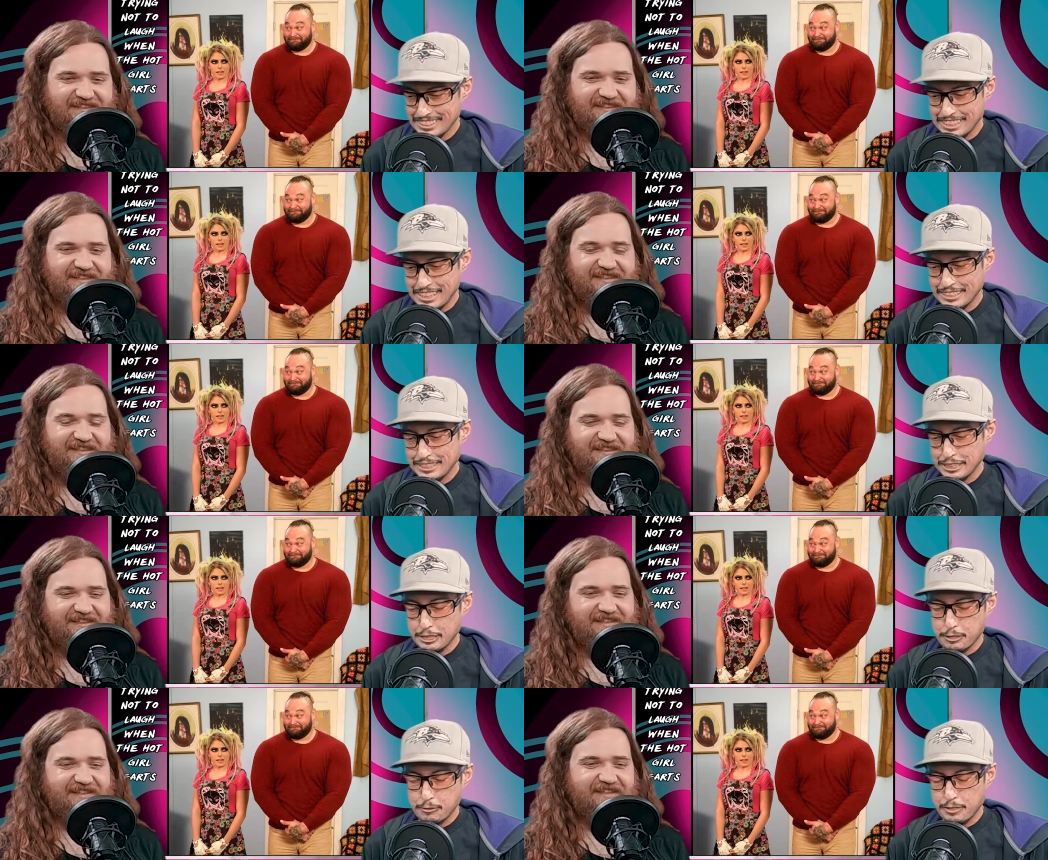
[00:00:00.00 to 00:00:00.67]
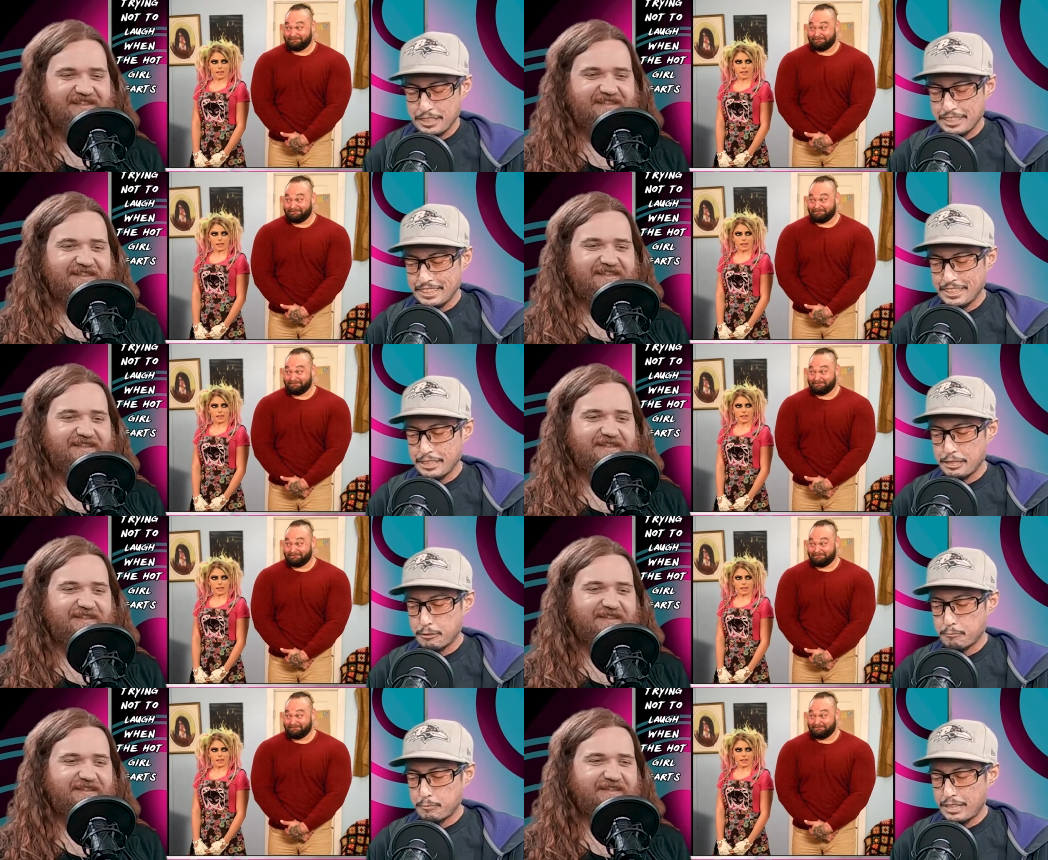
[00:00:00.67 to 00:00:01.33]
Speaker 1: she has to go and
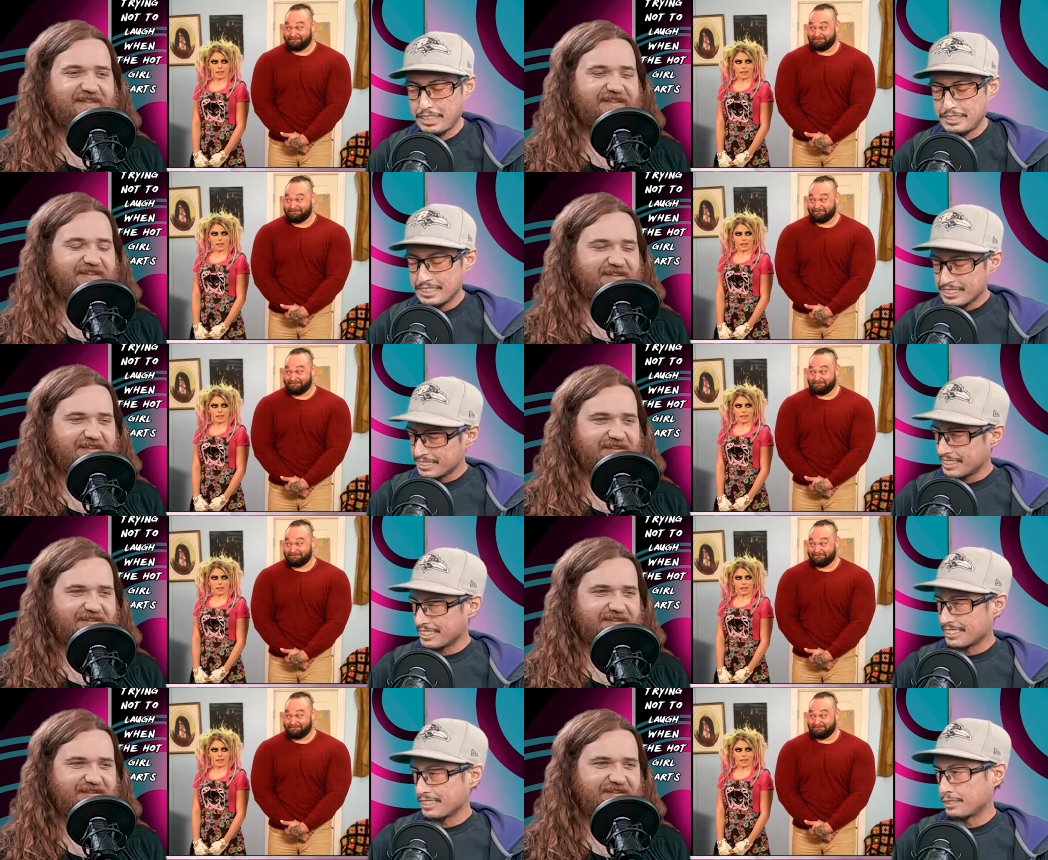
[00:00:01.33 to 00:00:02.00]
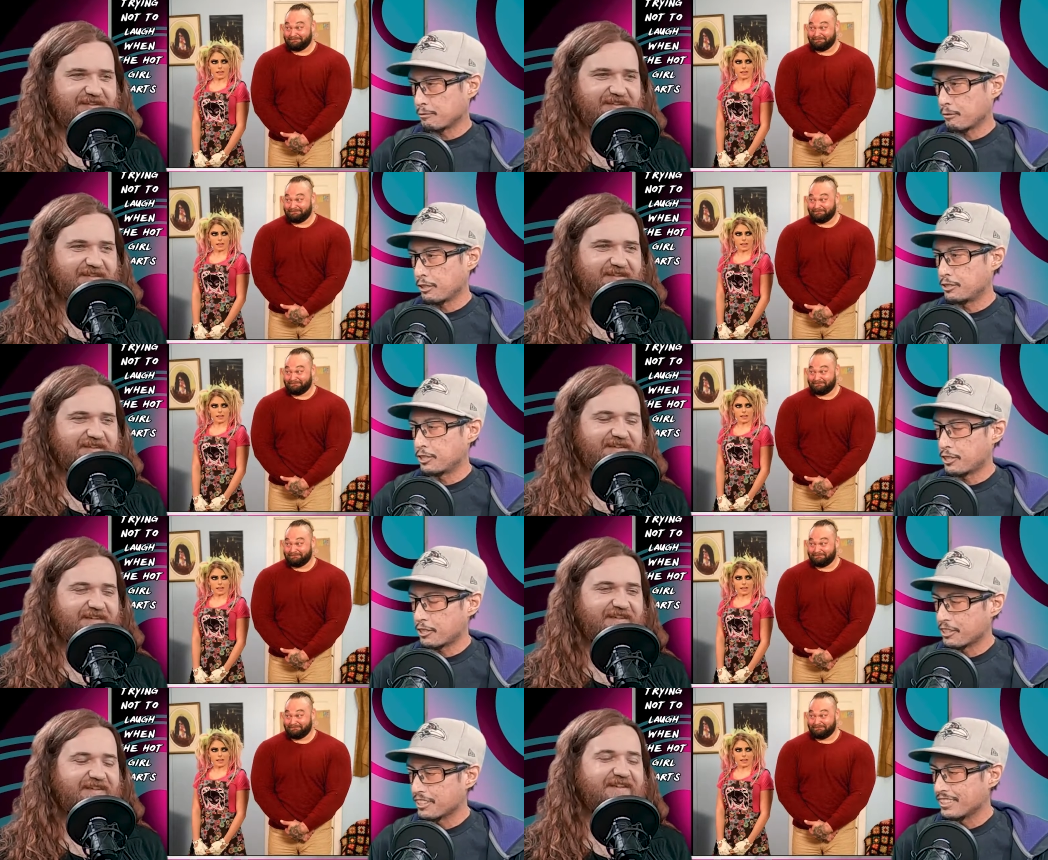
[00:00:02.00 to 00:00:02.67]
uh, pay ten cents to the swear
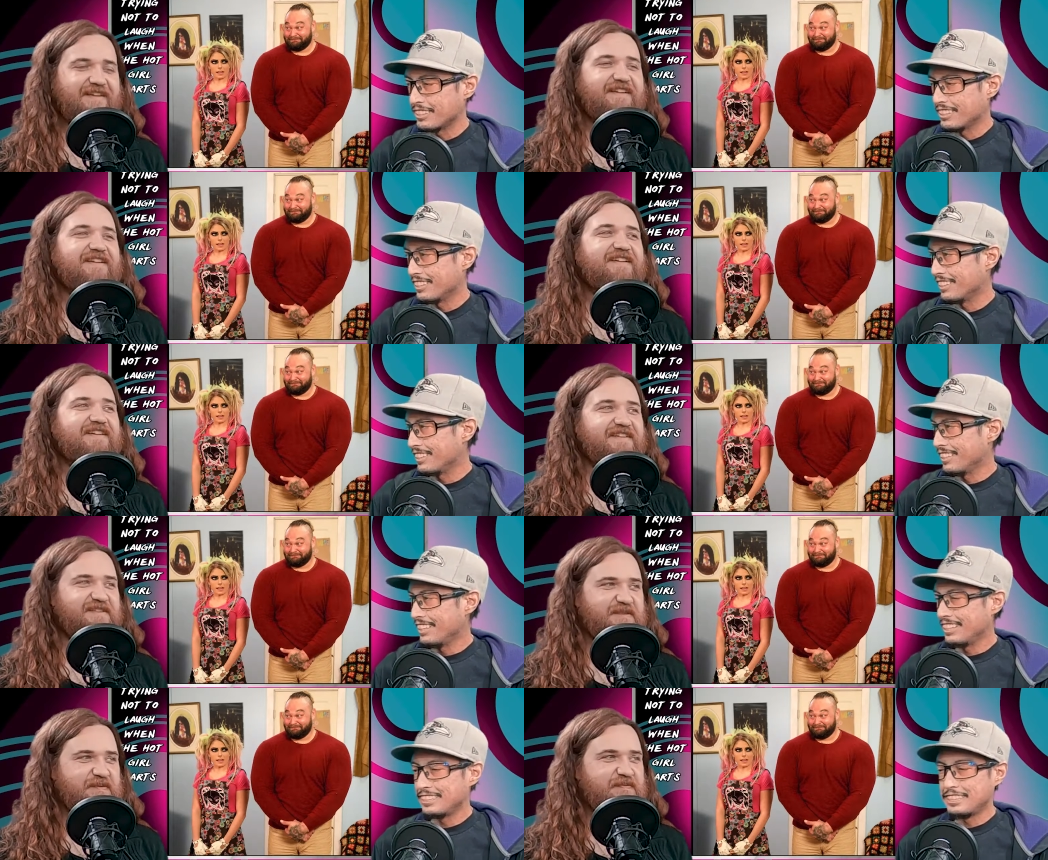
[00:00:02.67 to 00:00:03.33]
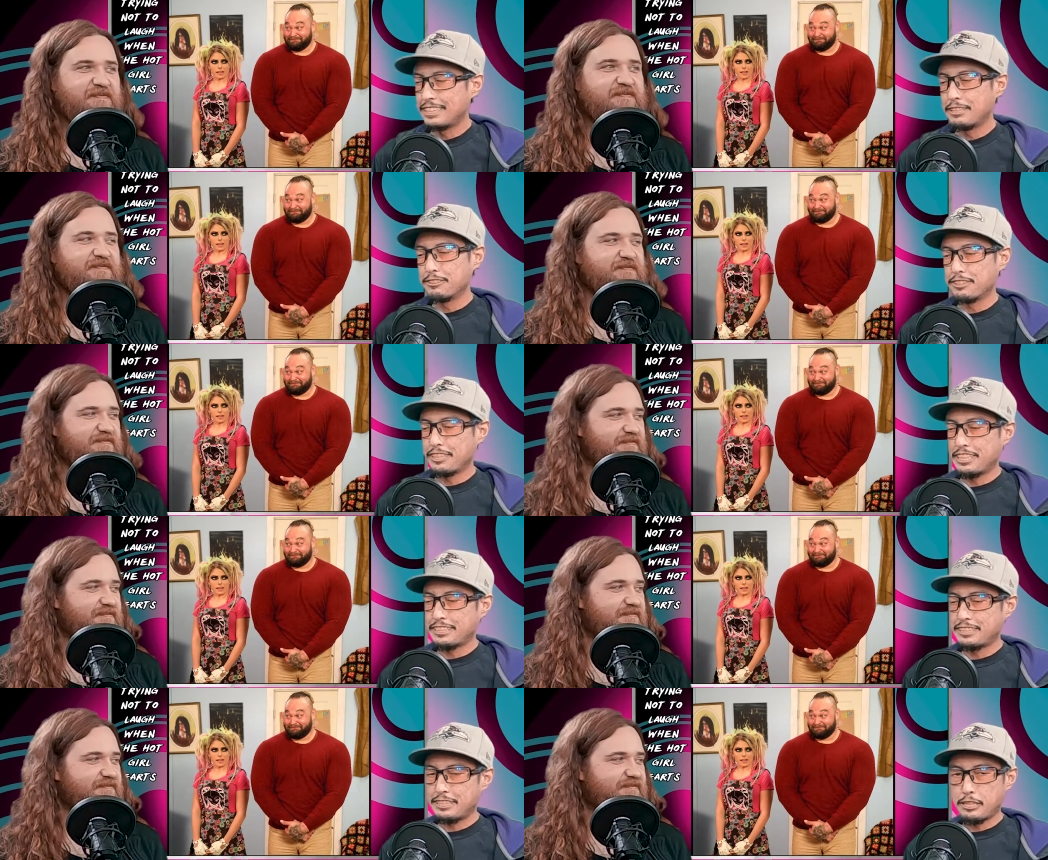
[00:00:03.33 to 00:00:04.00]
jar, she
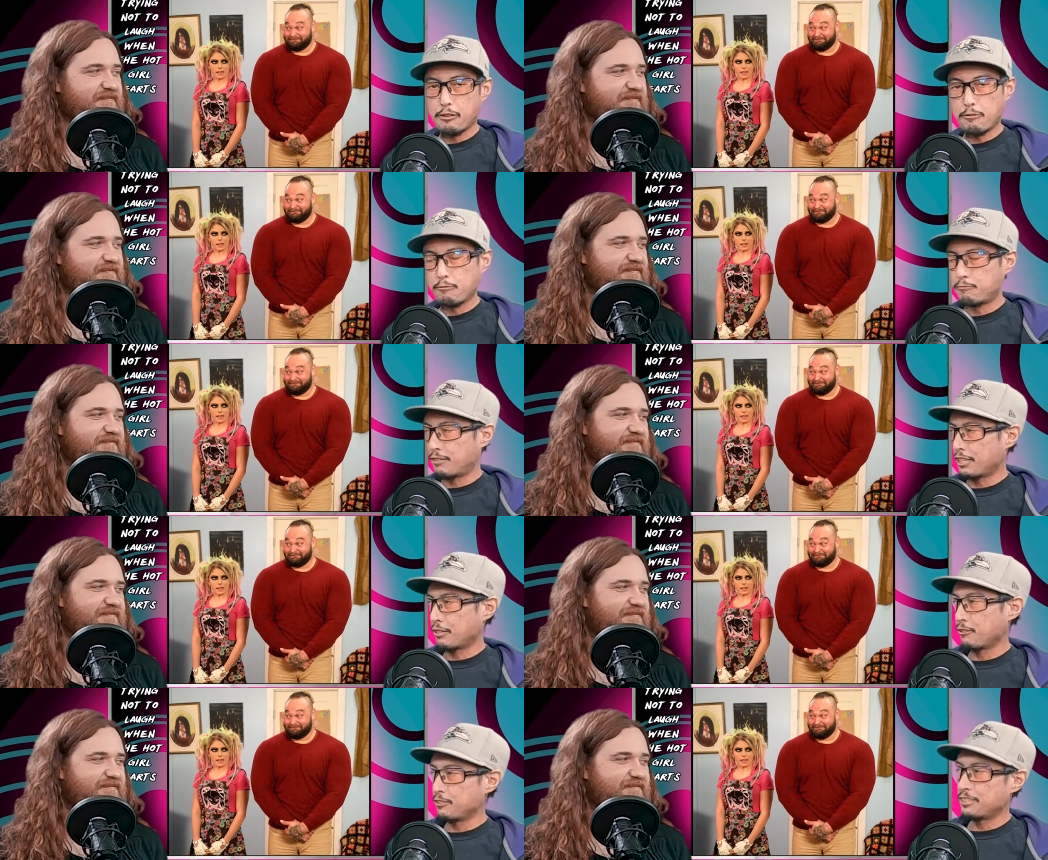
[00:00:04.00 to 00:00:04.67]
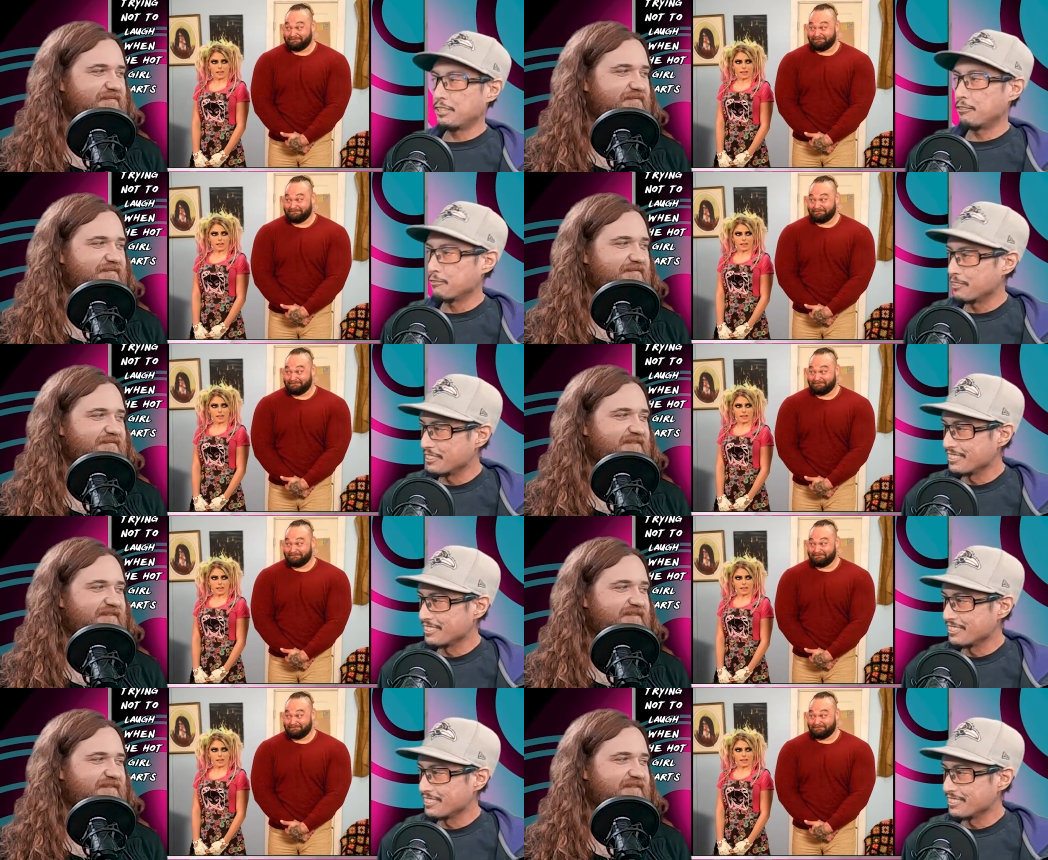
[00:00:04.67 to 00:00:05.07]
tells Alexa to go and fuck herself.